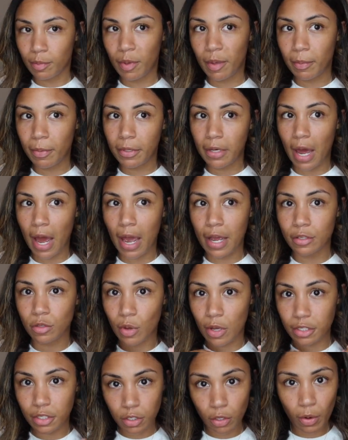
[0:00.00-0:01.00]
to be benign,
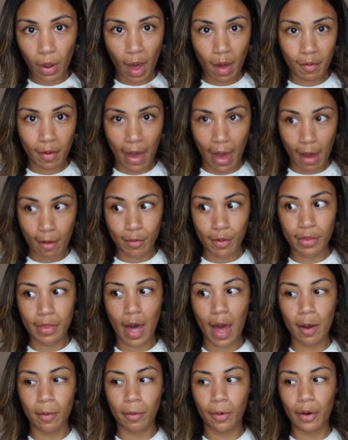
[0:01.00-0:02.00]
so I still have half a
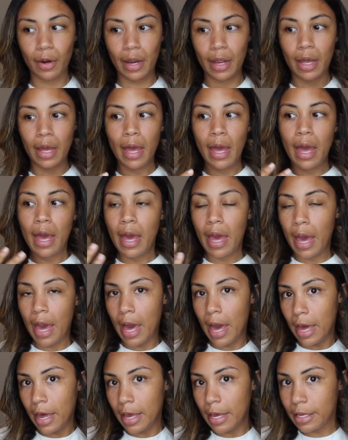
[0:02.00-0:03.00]
thyroid,
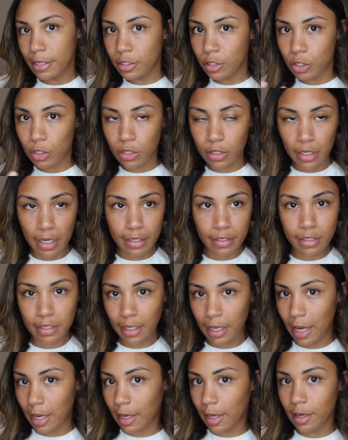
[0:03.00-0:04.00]
and it's, it's
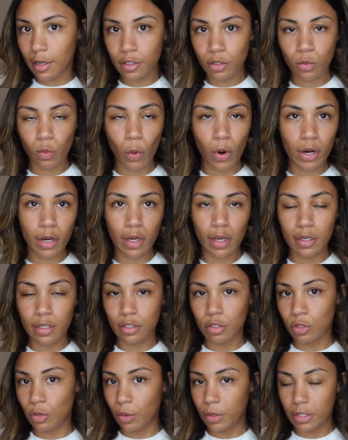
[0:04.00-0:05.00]
kicking, it's working,
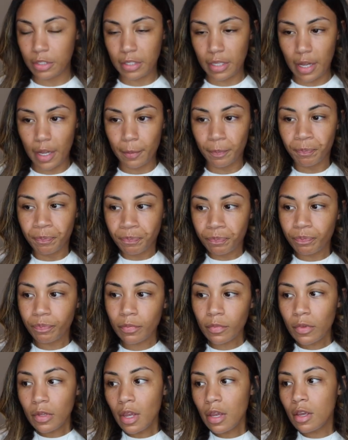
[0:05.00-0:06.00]
it's doing its thing.
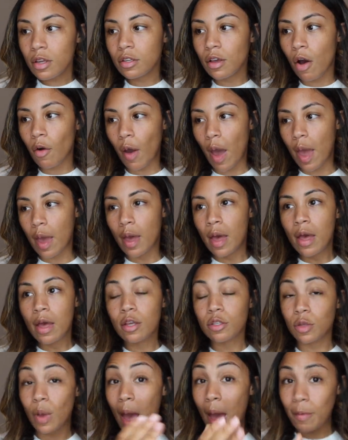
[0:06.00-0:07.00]
Okay,
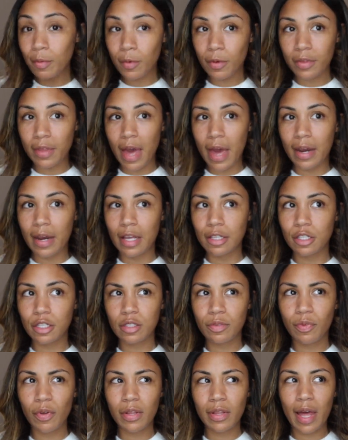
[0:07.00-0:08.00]
so after that, I
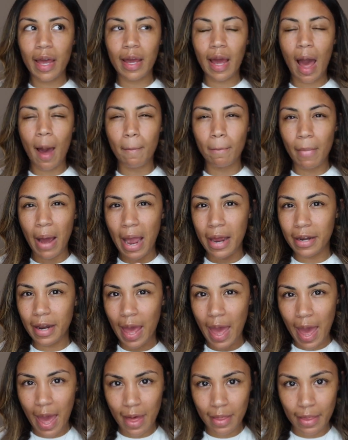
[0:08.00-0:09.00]
just feel like I might
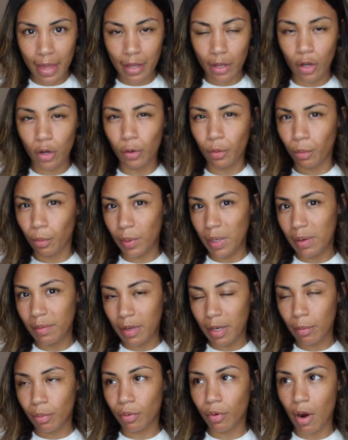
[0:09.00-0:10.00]
have had like a
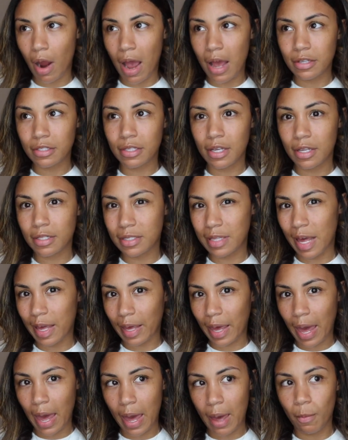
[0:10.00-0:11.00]
grieving process
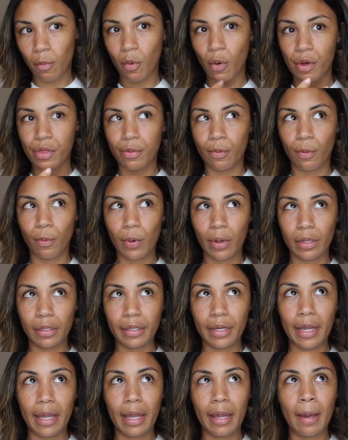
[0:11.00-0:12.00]
that came with
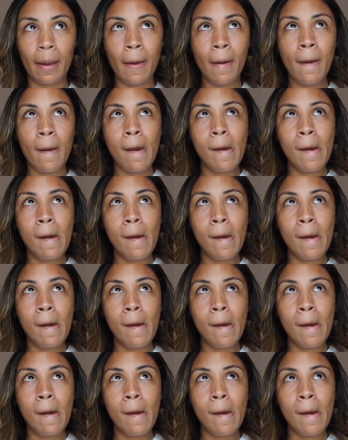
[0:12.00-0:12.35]
really